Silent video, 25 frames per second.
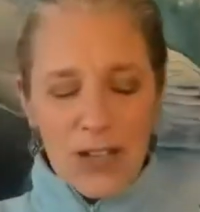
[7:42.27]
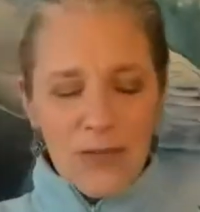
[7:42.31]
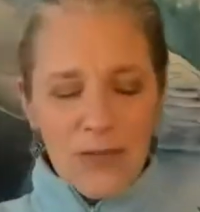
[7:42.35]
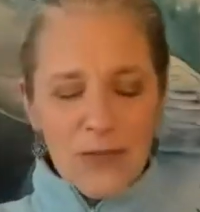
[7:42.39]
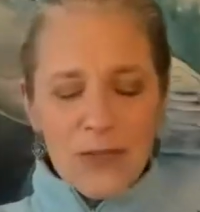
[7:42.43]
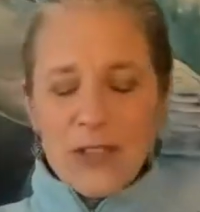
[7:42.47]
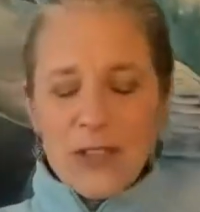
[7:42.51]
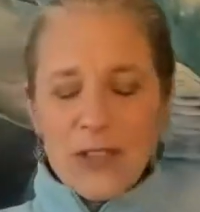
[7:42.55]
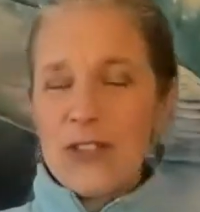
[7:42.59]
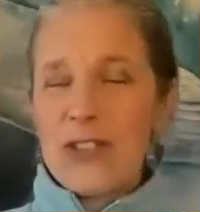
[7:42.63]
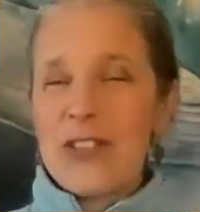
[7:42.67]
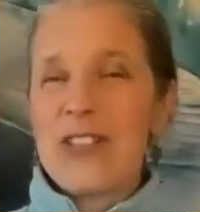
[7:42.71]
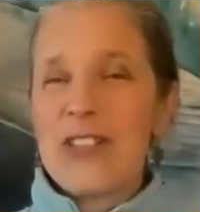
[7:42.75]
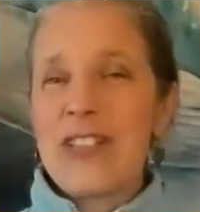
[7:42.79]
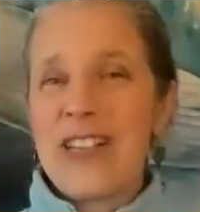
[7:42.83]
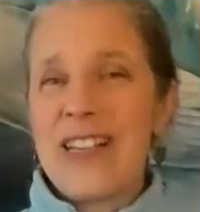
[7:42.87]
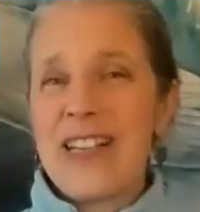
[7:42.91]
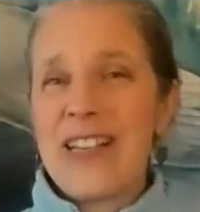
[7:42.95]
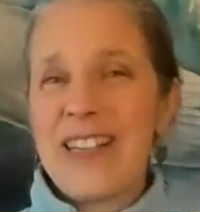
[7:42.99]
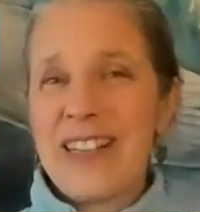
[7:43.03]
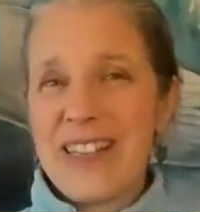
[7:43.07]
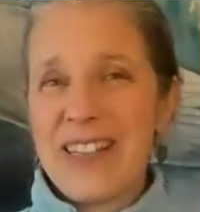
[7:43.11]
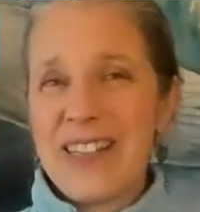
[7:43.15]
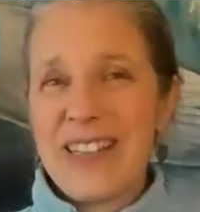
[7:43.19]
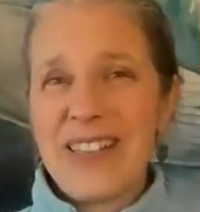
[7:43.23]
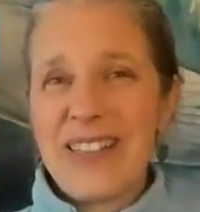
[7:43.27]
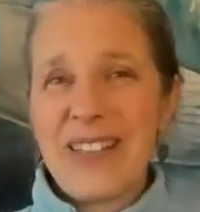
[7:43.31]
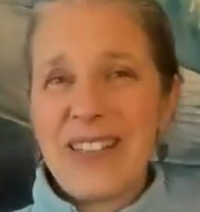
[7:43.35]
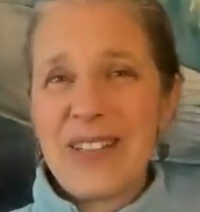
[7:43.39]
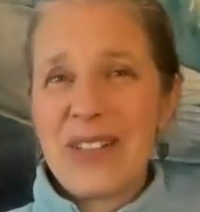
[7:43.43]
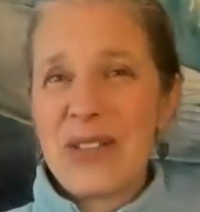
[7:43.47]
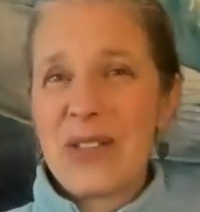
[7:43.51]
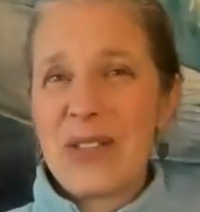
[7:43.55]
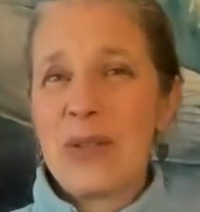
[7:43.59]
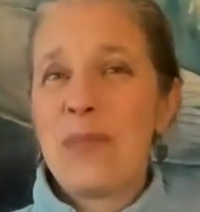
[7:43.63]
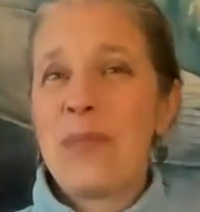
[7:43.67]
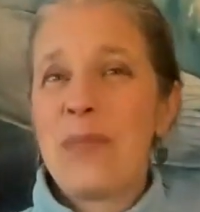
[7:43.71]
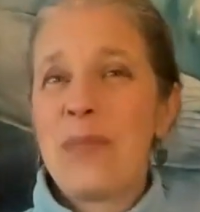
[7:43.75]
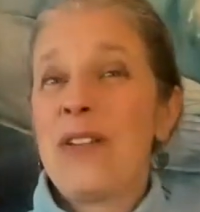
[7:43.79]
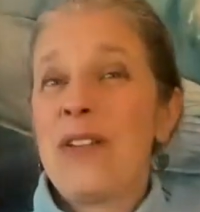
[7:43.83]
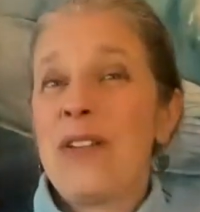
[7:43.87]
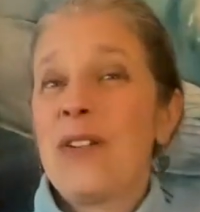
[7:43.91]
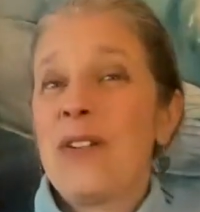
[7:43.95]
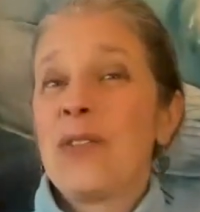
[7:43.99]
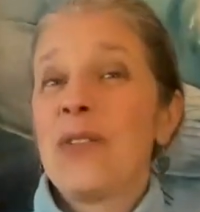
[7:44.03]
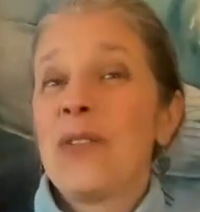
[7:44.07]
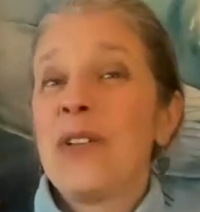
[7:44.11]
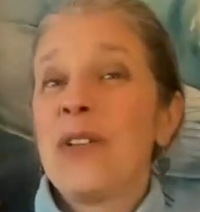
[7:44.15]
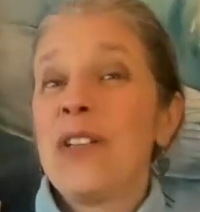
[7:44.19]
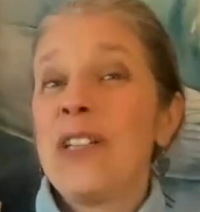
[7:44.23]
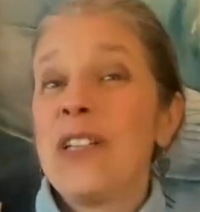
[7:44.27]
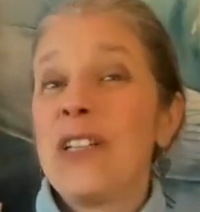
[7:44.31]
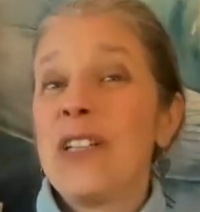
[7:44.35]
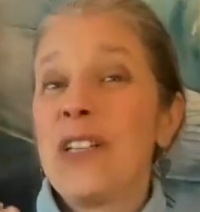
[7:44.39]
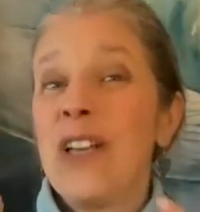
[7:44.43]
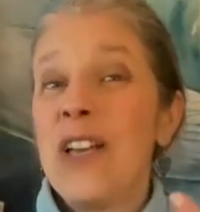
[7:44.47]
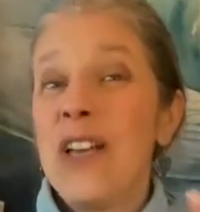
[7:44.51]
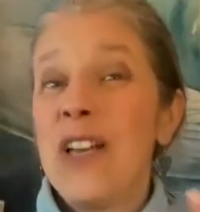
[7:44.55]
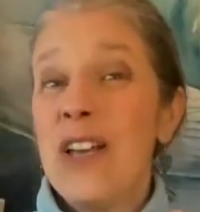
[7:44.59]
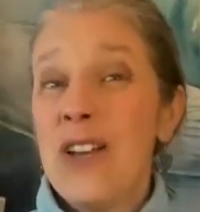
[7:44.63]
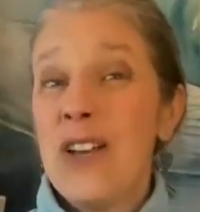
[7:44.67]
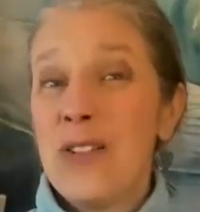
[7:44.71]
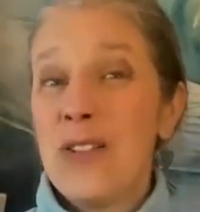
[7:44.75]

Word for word: It feels like it could be really